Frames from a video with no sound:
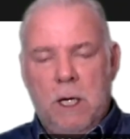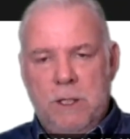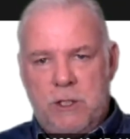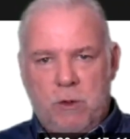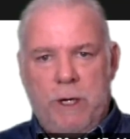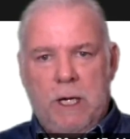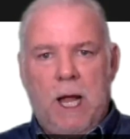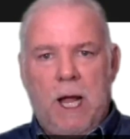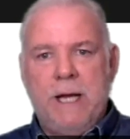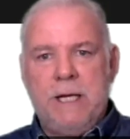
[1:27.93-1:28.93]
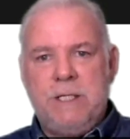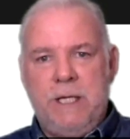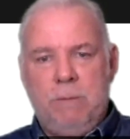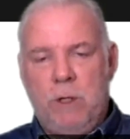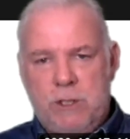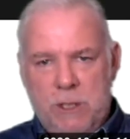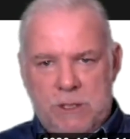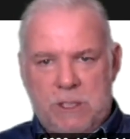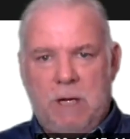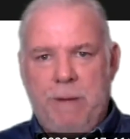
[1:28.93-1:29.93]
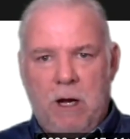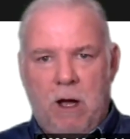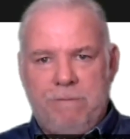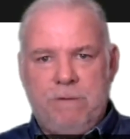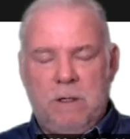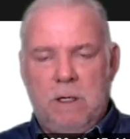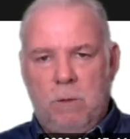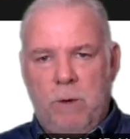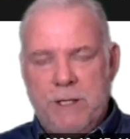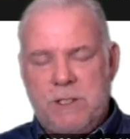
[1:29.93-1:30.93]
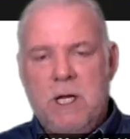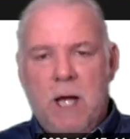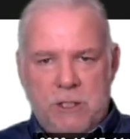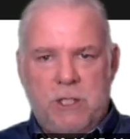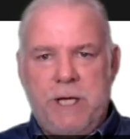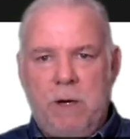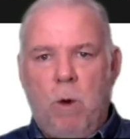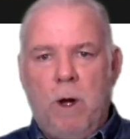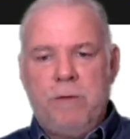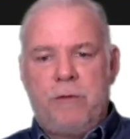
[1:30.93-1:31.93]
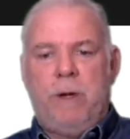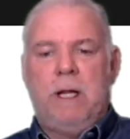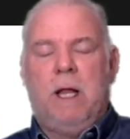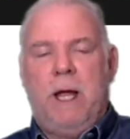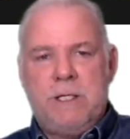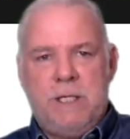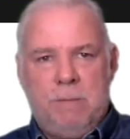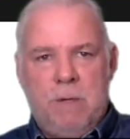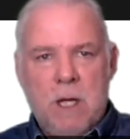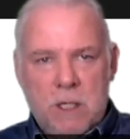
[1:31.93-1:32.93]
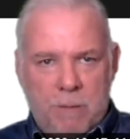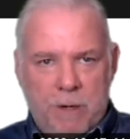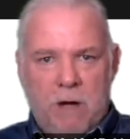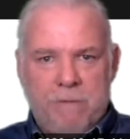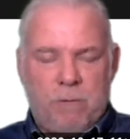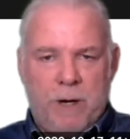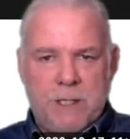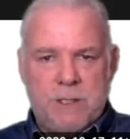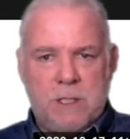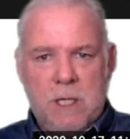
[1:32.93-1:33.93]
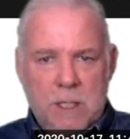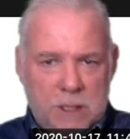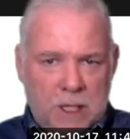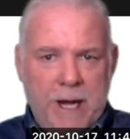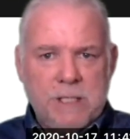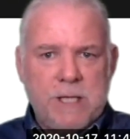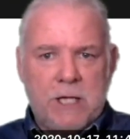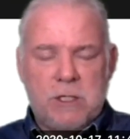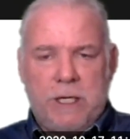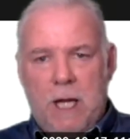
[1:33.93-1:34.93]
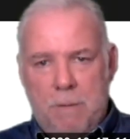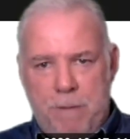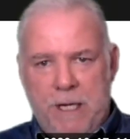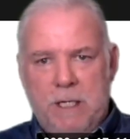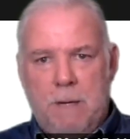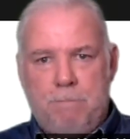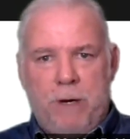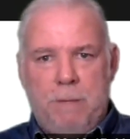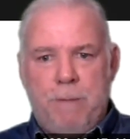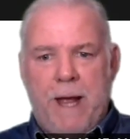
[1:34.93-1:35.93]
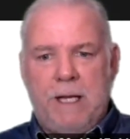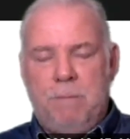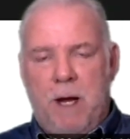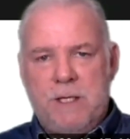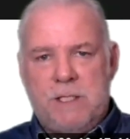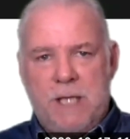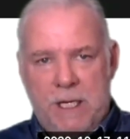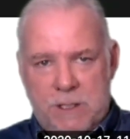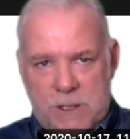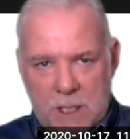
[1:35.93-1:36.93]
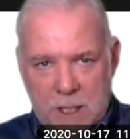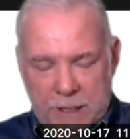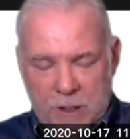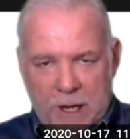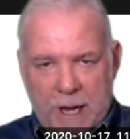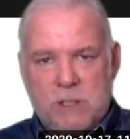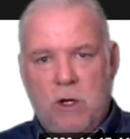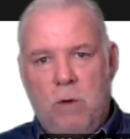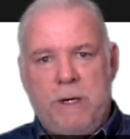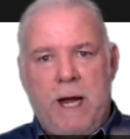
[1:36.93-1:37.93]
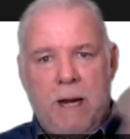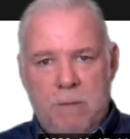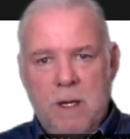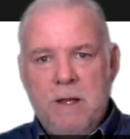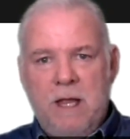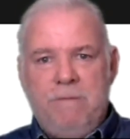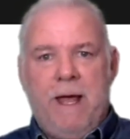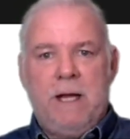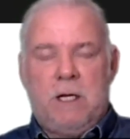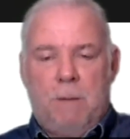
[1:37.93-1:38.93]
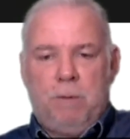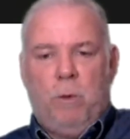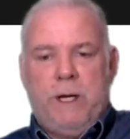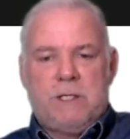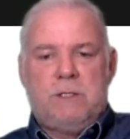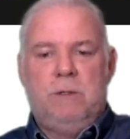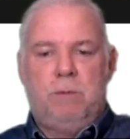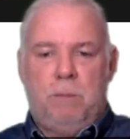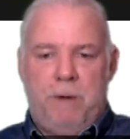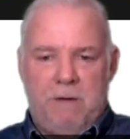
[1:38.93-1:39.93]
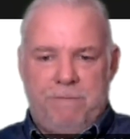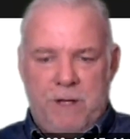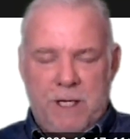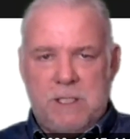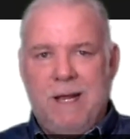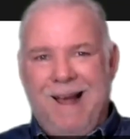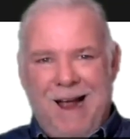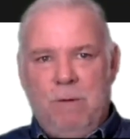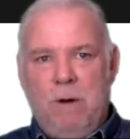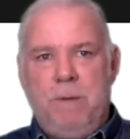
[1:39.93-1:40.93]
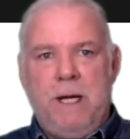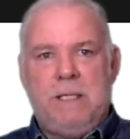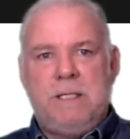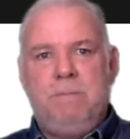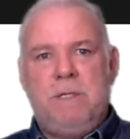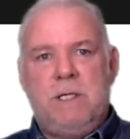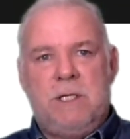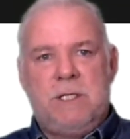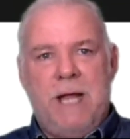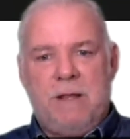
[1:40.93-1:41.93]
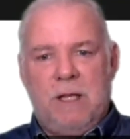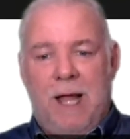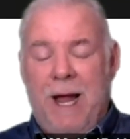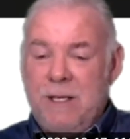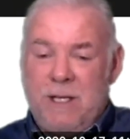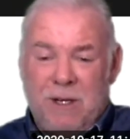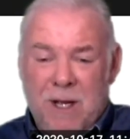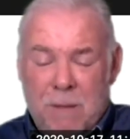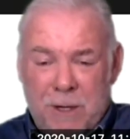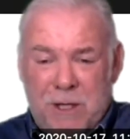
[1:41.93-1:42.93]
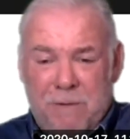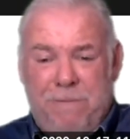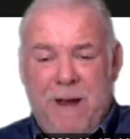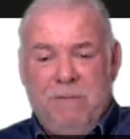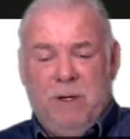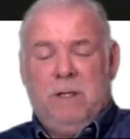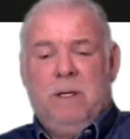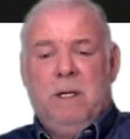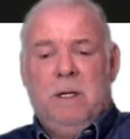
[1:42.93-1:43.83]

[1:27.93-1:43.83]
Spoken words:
Detroit Lion team, which is coming off a rest. I should say 1-3 Lion team coming off a rest. The Lions actually got beaten up pretty badly by the Saints in their last home game. They've had a couple of weeks to prepare for this. I would be tempted to take the Lions here, but they're favored.